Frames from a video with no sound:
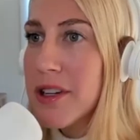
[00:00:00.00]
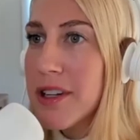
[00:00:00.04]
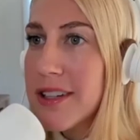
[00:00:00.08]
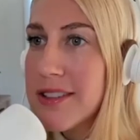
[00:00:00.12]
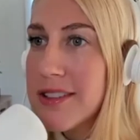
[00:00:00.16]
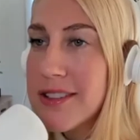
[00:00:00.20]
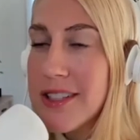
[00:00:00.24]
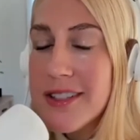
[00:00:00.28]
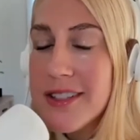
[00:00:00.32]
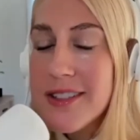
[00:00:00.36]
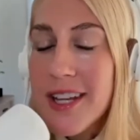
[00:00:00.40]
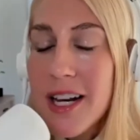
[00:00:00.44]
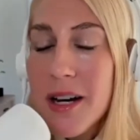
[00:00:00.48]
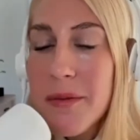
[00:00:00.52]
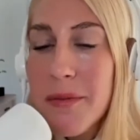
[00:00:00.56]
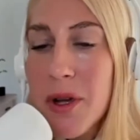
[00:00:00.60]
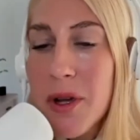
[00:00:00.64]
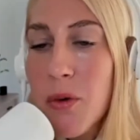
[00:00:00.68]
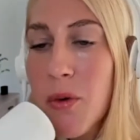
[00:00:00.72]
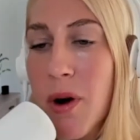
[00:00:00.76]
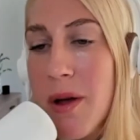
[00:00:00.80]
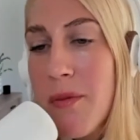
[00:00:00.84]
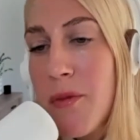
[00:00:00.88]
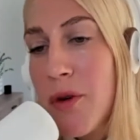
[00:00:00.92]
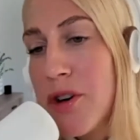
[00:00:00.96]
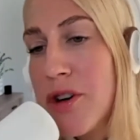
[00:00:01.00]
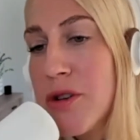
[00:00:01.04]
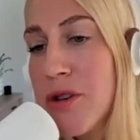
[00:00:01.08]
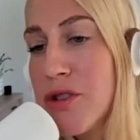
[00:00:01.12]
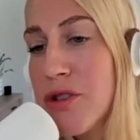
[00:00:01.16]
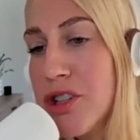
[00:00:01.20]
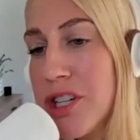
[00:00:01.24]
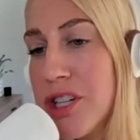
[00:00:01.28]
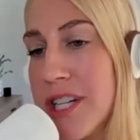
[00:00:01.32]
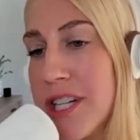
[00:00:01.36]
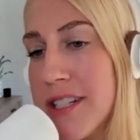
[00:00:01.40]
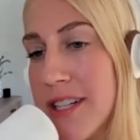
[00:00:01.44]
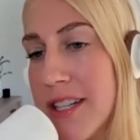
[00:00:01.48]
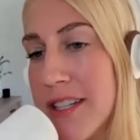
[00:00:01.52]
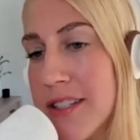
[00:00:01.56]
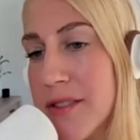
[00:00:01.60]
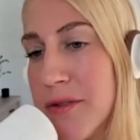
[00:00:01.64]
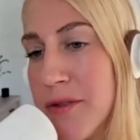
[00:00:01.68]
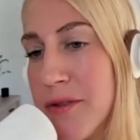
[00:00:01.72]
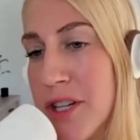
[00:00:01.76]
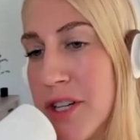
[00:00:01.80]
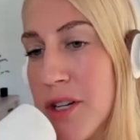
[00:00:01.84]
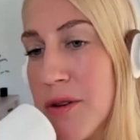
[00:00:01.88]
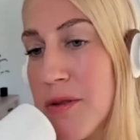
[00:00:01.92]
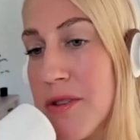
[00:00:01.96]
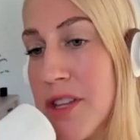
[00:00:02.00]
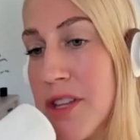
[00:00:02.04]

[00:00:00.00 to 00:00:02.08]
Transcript: because it's going to be way more nutrient dense for you.